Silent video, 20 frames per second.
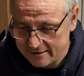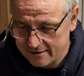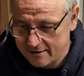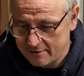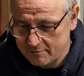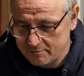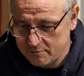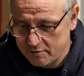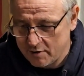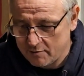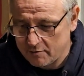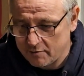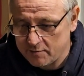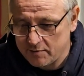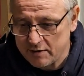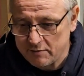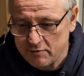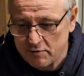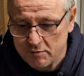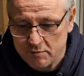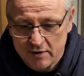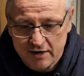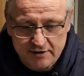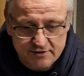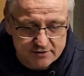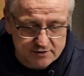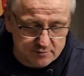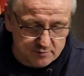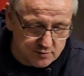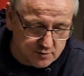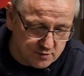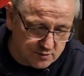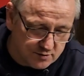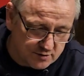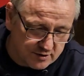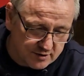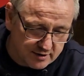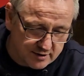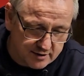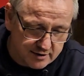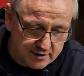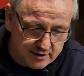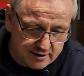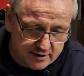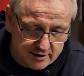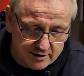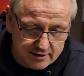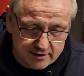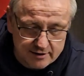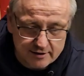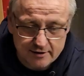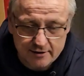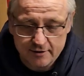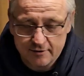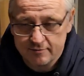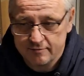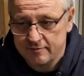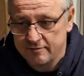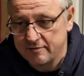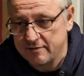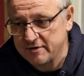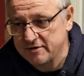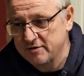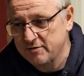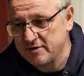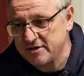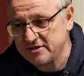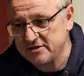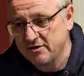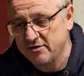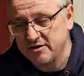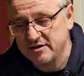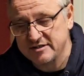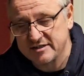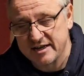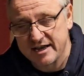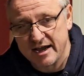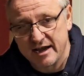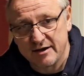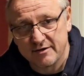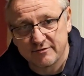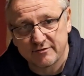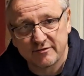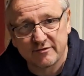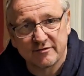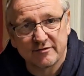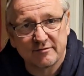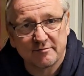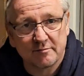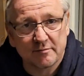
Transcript: I'll probably will plant some more. It's always nice to have